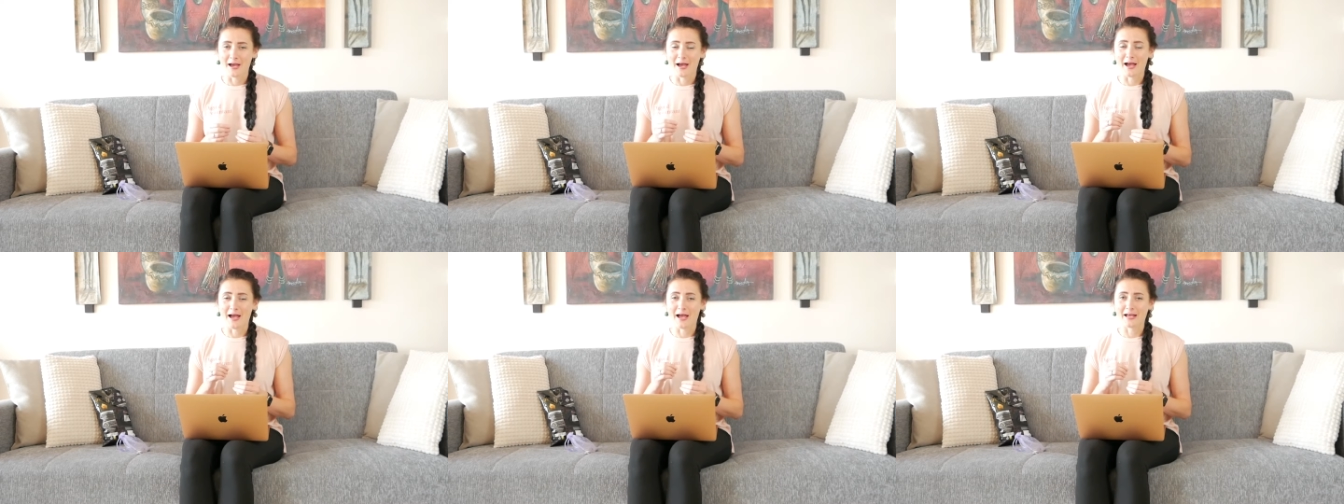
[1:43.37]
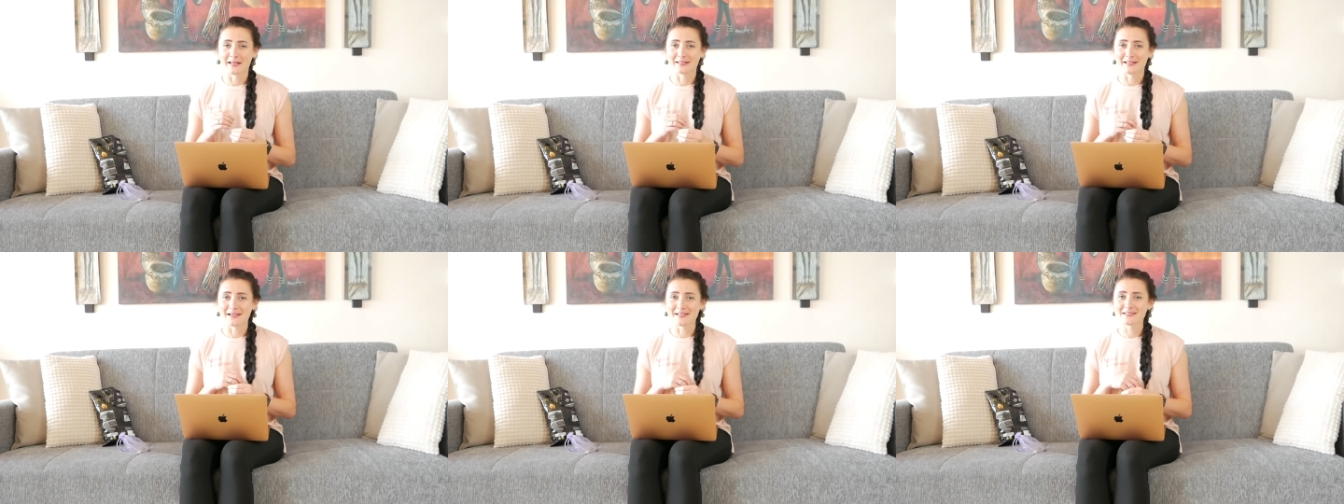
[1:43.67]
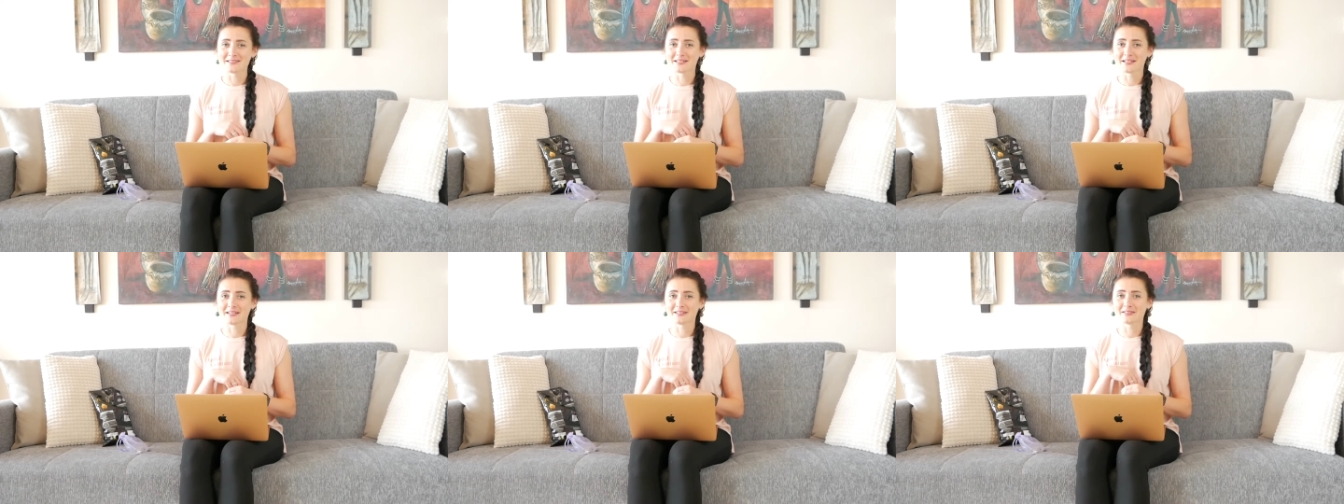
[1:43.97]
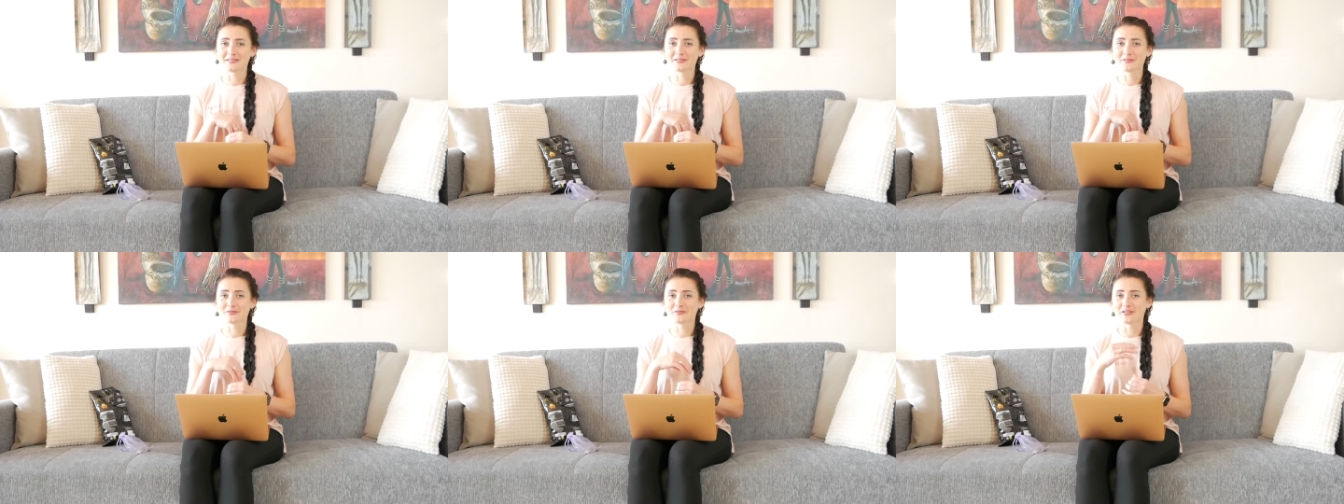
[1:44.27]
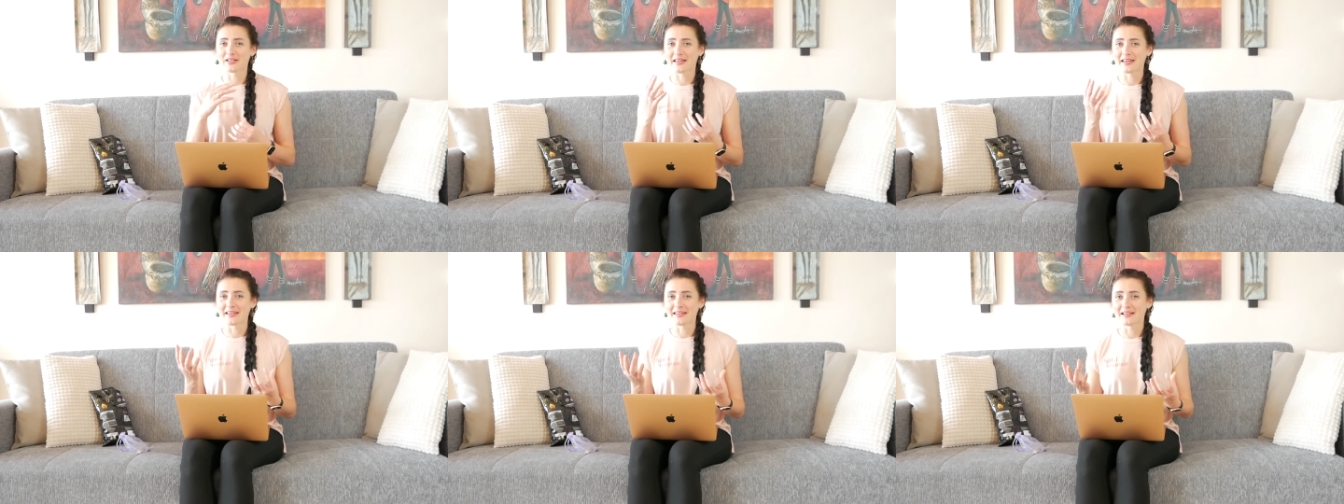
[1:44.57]
and at the end of the
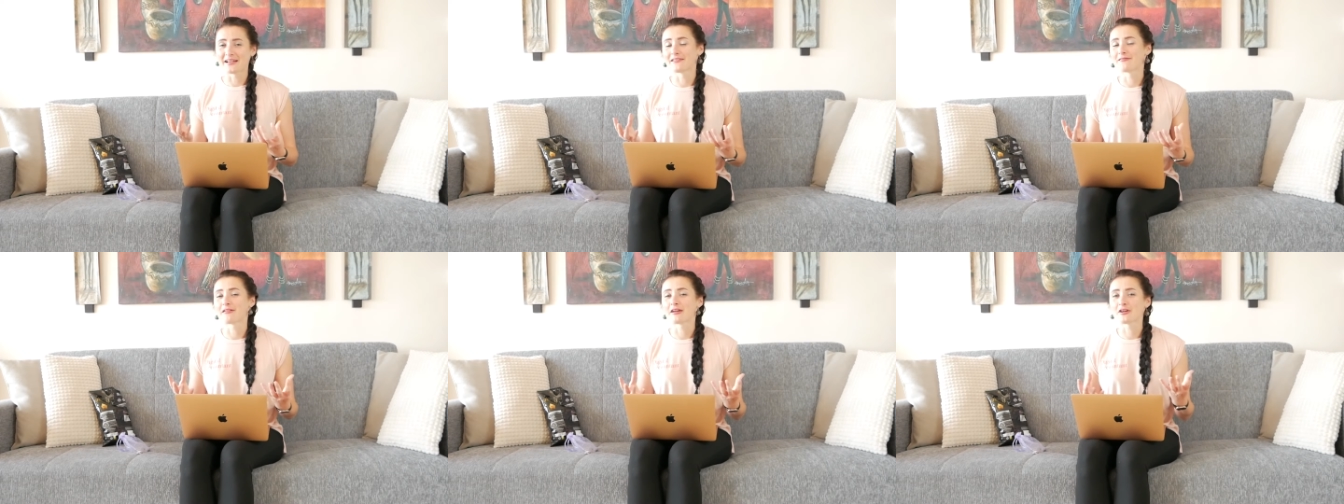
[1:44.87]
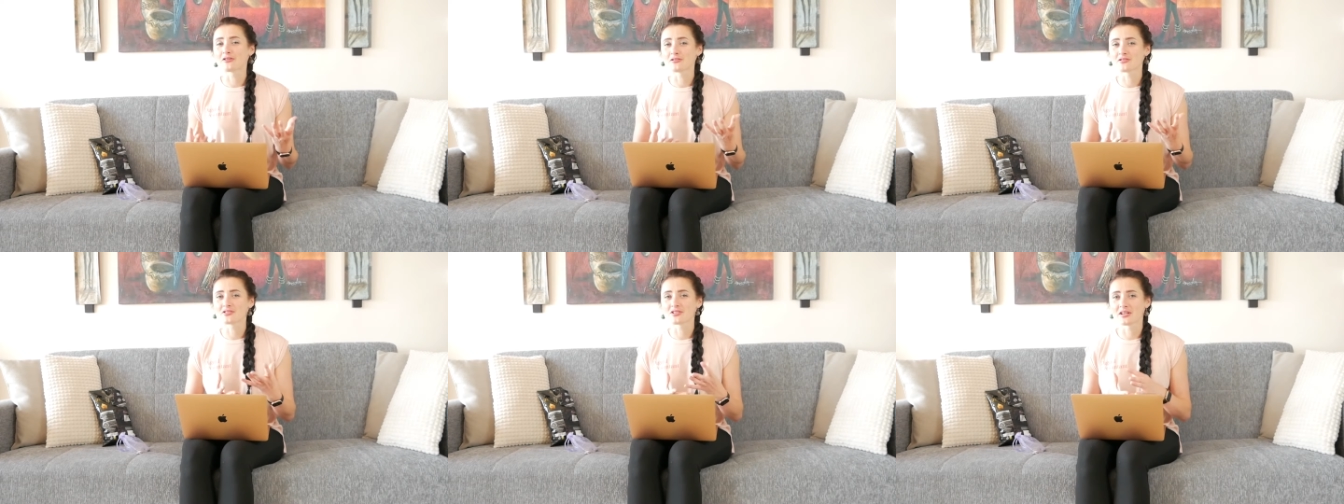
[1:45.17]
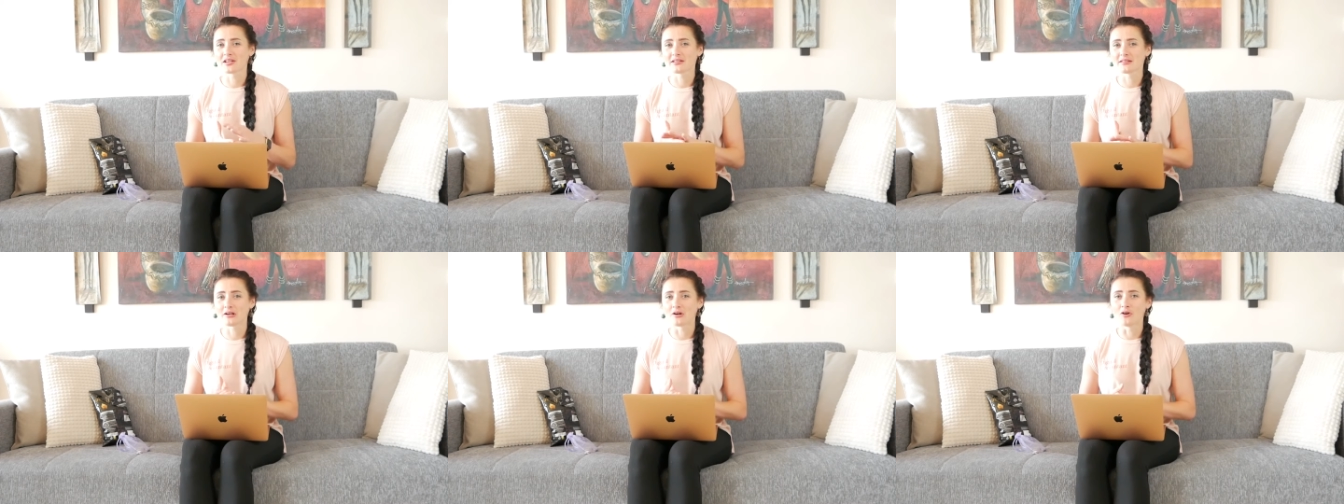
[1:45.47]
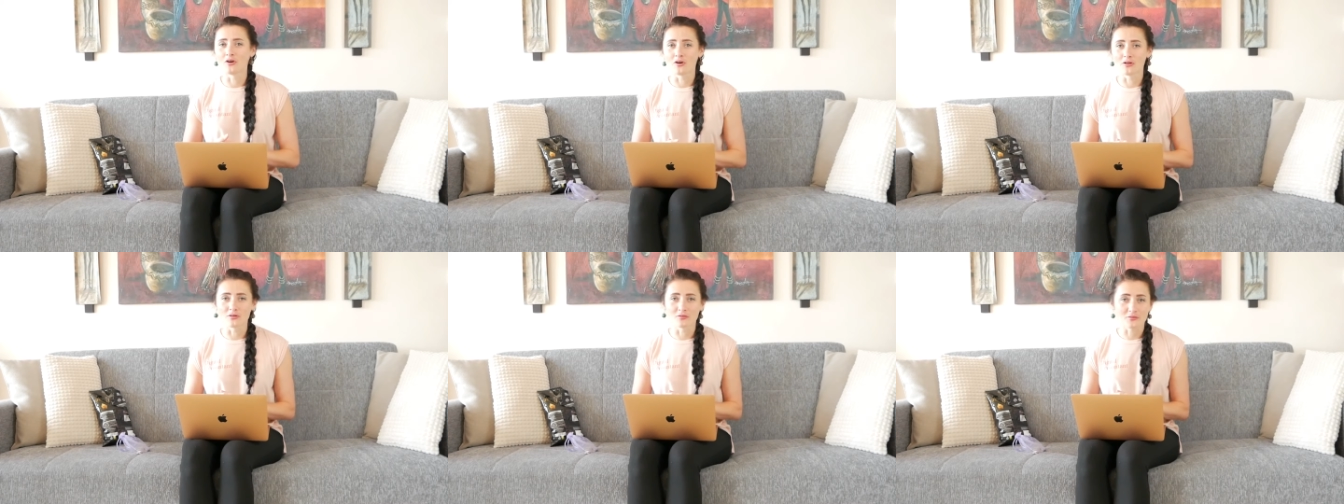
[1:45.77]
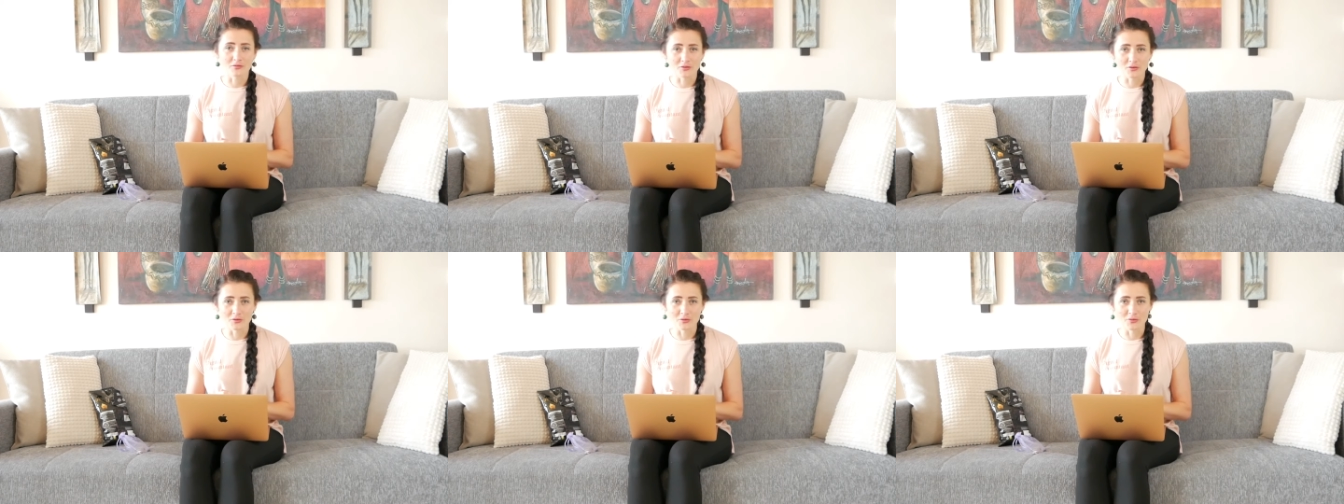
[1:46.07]
day reconcile all
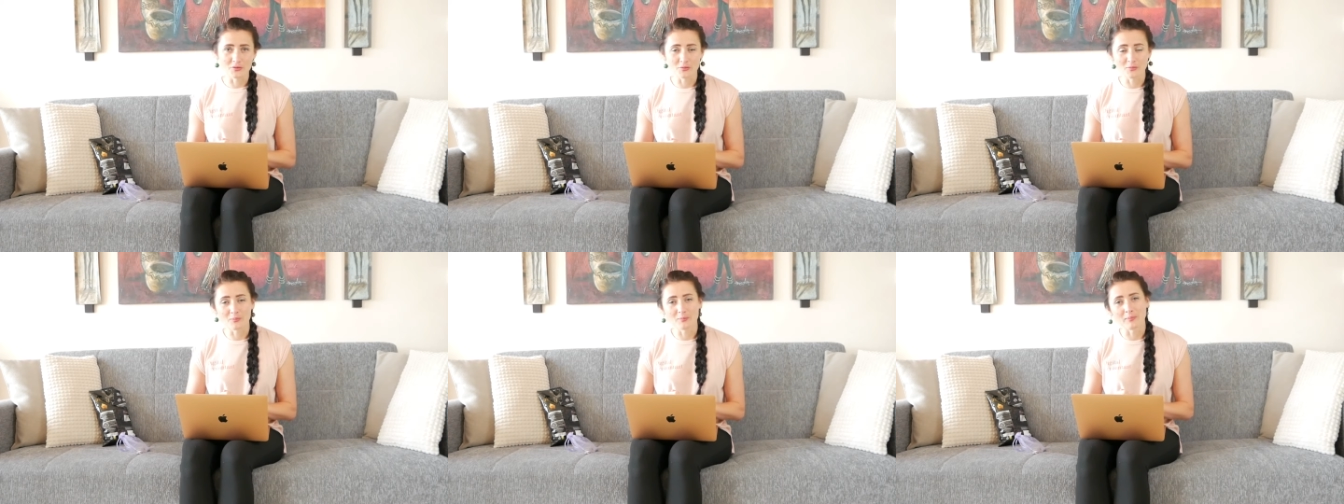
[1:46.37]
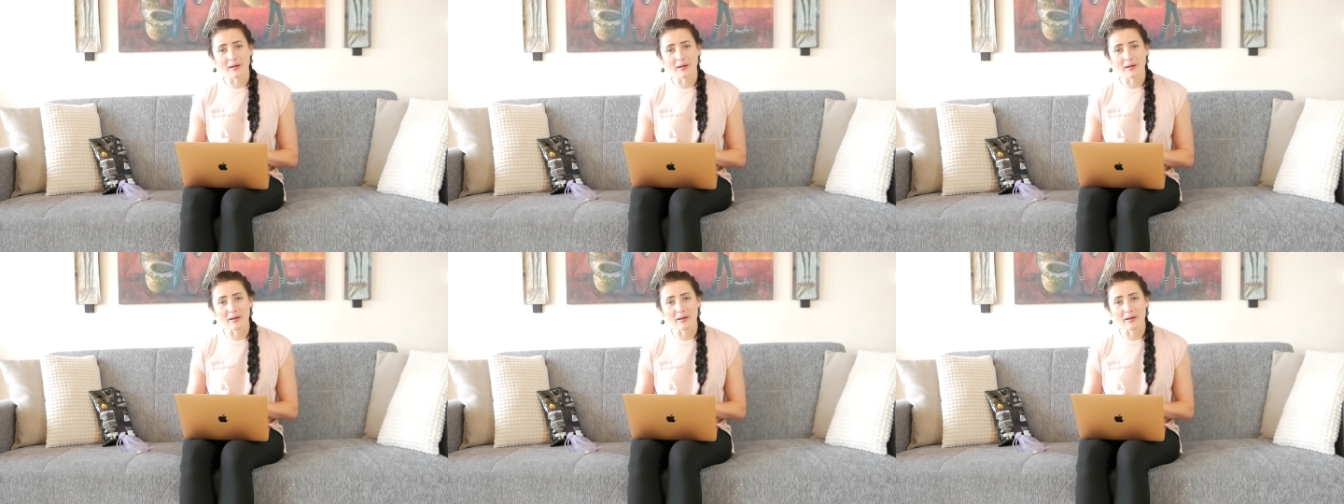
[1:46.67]
through